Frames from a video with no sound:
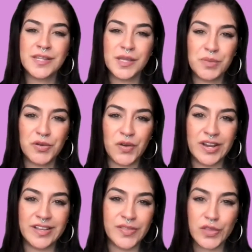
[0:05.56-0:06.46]

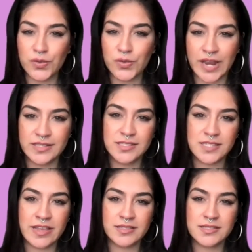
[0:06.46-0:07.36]
immigrant in the United
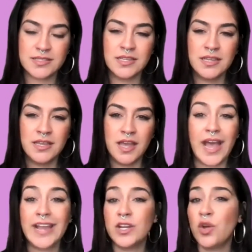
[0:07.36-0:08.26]
States,
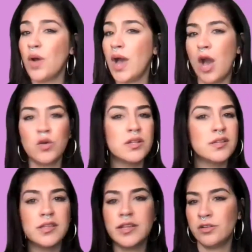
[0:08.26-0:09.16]
I know how
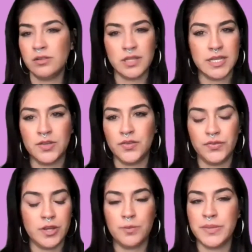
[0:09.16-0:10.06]
clearly
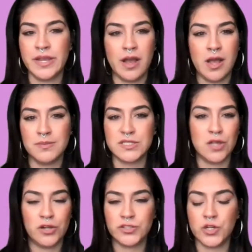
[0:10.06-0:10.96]
fear becomes
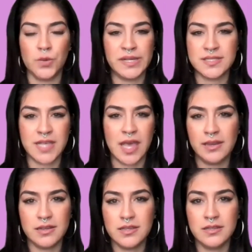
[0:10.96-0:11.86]
long-term
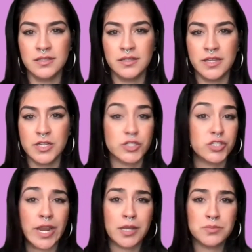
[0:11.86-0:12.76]
anxiety.
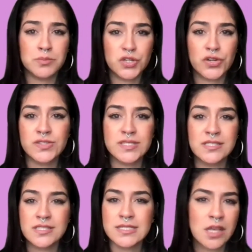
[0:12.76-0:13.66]
Shame turns
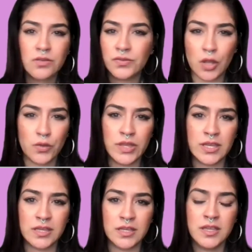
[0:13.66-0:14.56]
into
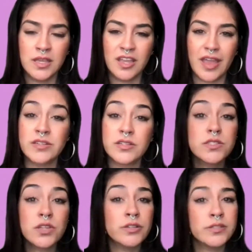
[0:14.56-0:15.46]
self-loathing, and
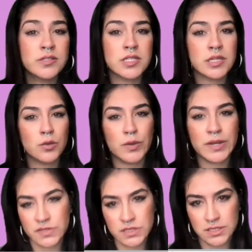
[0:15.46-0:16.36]
uncertainty
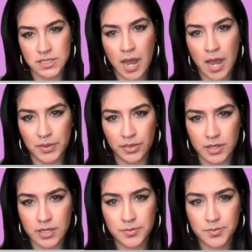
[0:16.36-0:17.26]
weaves into apathy.